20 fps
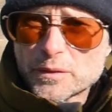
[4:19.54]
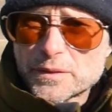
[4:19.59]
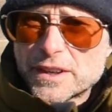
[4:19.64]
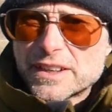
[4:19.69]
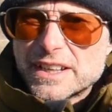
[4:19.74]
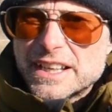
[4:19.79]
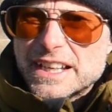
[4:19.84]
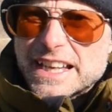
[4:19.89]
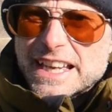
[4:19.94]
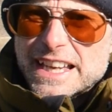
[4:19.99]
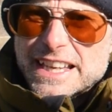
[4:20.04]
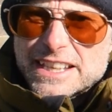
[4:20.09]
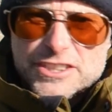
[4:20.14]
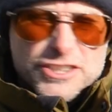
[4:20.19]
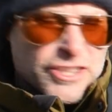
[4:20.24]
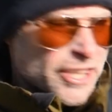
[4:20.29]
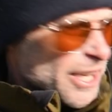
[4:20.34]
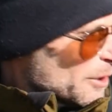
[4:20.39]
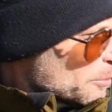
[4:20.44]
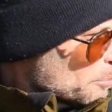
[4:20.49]
that it
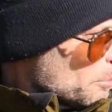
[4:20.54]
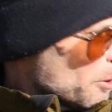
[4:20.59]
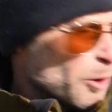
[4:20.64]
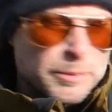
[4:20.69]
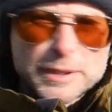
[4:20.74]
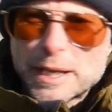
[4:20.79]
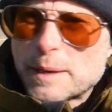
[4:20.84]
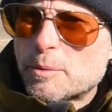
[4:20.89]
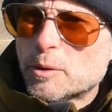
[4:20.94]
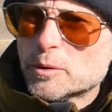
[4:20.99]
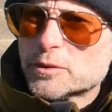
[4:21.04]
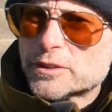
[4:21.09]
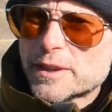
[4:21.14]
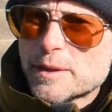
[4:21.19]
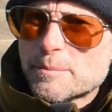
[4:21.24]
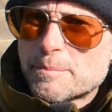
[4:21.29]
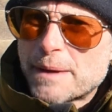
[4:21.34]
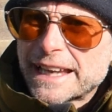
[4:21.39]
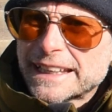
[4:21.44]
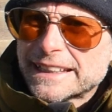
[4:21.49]
just popped up onto
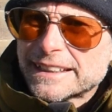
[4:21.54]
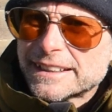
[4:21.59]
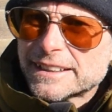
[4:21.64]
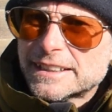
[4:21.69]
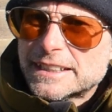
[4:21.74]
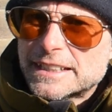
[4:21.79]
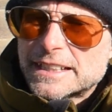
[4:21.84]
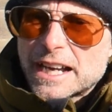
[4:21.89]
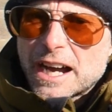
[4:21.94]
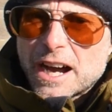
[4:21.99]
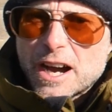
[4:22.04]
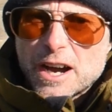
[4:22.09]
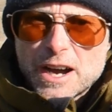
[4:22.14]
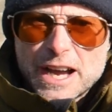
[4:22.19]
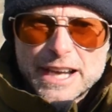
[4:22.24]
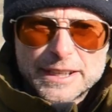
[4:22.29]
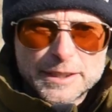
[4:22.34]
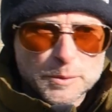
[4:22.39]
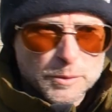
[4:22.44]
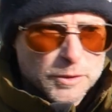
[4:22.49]
the bank,
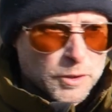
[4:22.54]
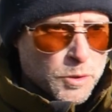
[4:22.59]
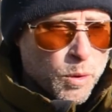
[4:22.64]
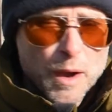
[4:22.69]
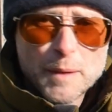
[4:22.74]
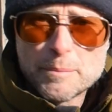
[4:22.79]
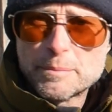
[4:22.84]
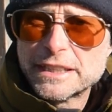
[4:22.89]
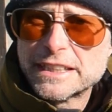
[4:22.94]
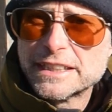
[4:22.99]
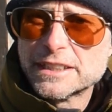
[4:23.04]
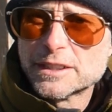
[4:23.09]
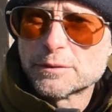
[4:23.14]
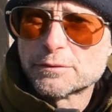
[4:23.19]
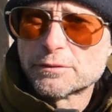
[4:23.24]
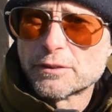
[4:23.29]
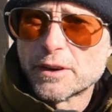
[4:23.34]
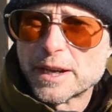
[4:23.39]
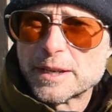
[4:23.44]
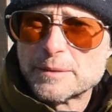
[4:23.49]
and it was quite big in the
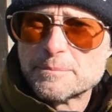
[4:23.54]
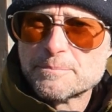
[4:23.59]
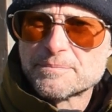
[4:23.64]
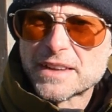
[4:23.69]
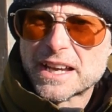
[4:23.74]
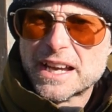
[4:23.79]
frame.